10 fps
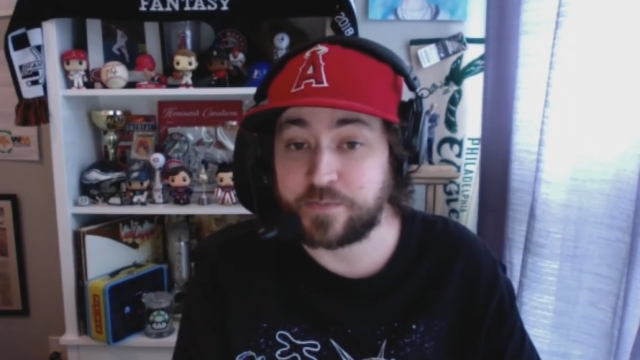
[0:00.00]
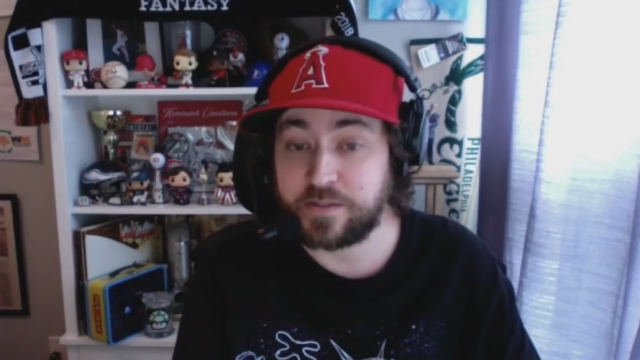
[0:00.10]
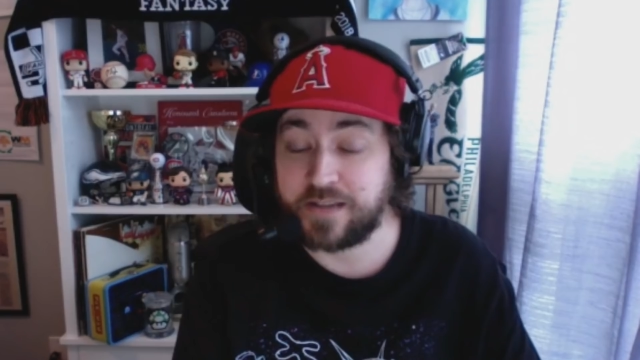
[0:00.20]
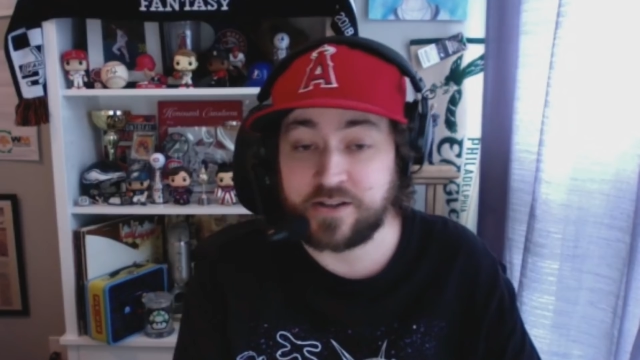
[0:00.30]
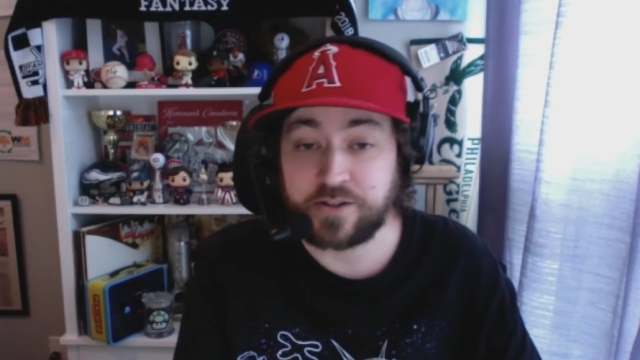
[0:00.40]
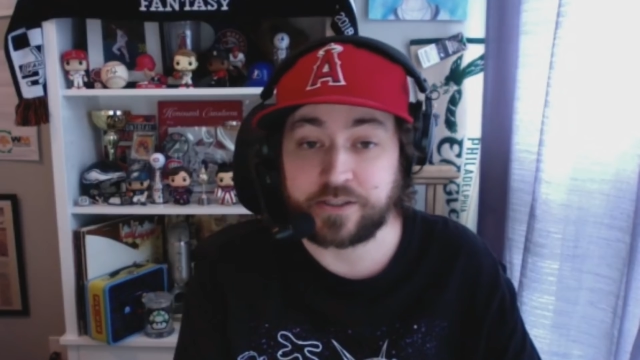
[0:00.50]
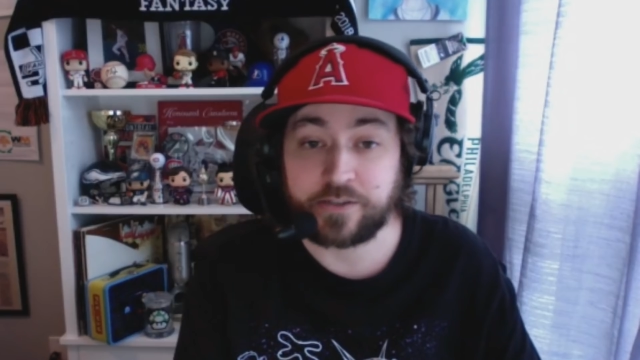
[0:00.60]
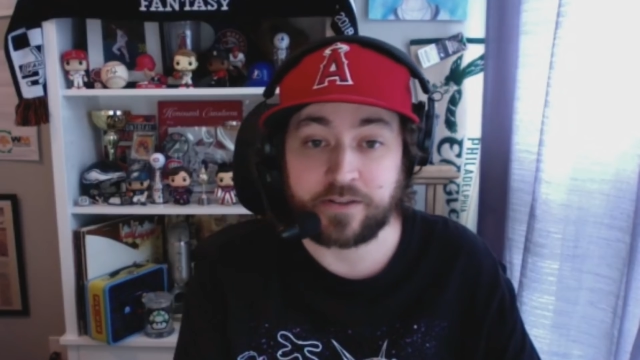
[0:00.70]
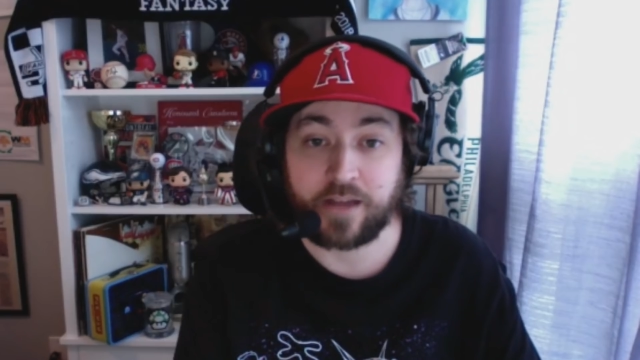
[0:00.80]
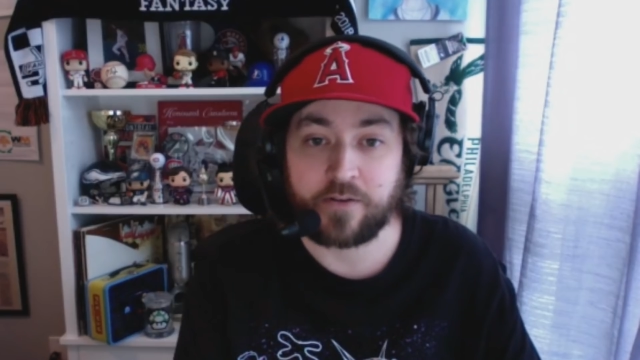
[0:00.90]
potentially,
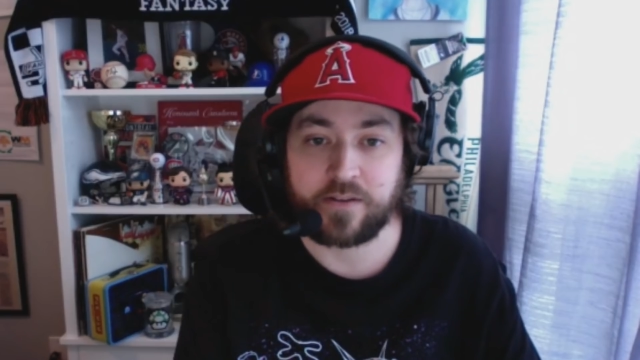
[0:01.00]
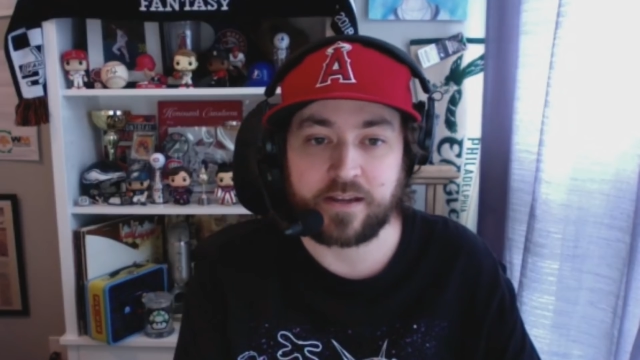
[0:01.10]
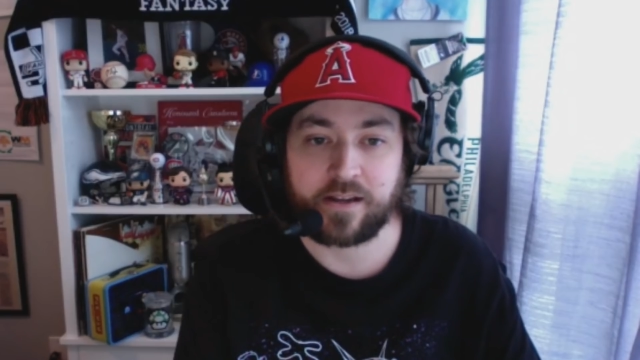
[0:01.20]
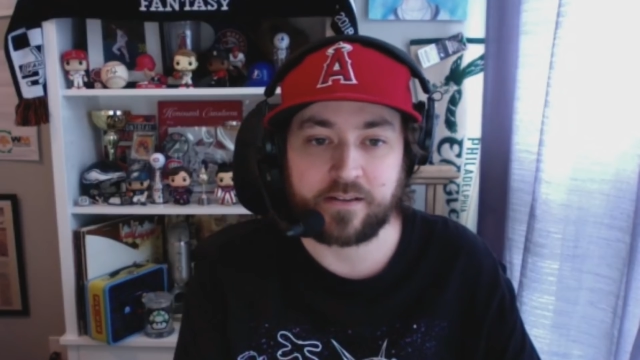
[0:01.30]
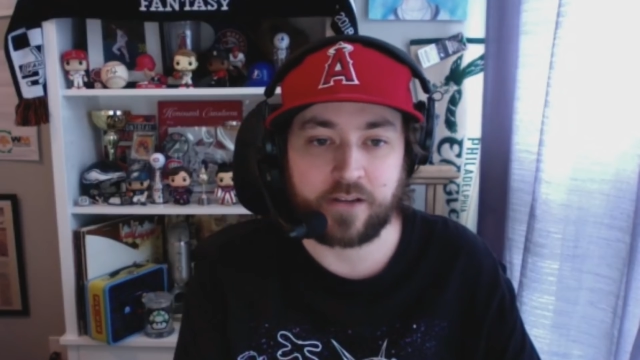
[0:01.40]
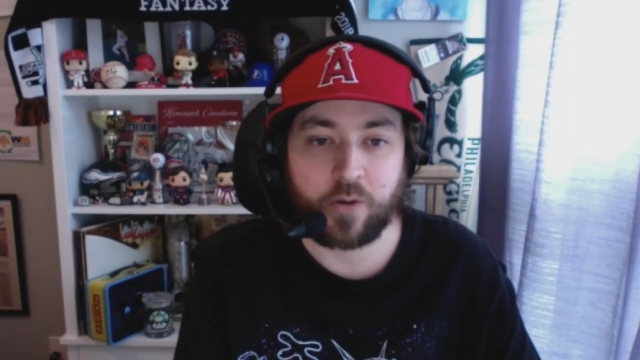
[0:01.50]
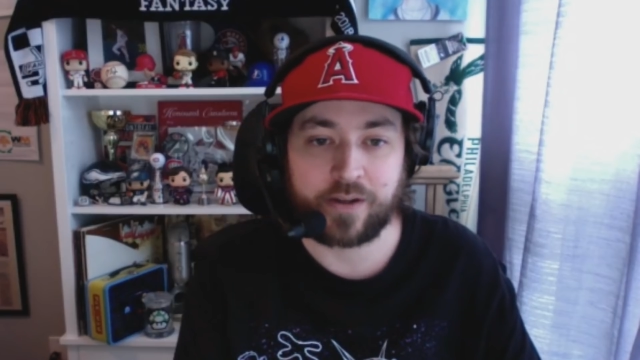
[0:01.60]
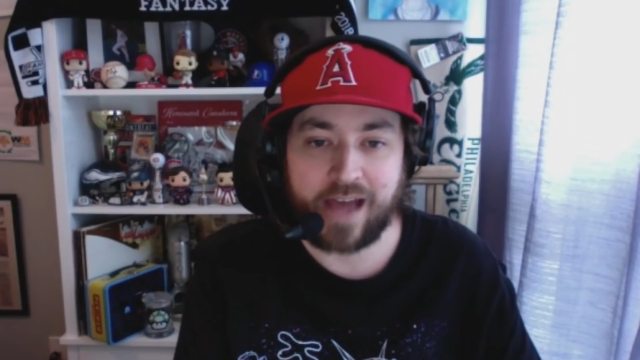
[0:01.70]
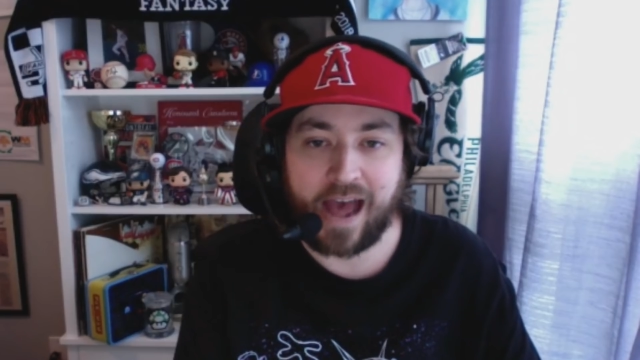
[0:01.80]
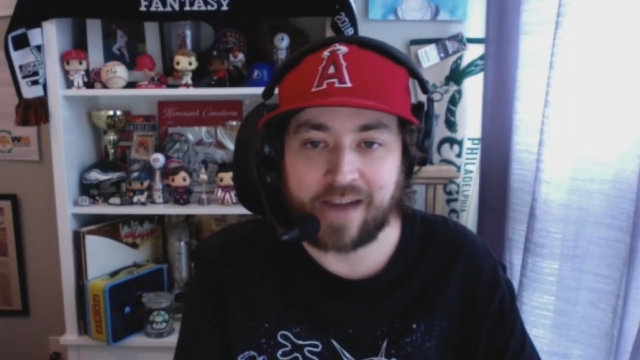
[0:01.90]
with everything going
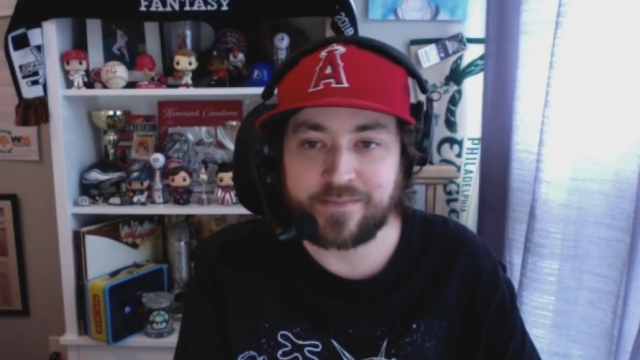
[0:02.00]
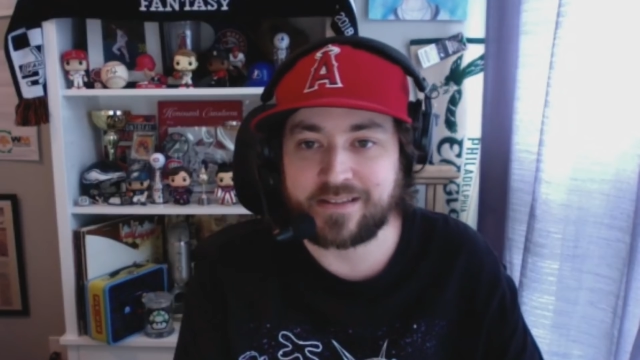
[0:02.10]
to Adams.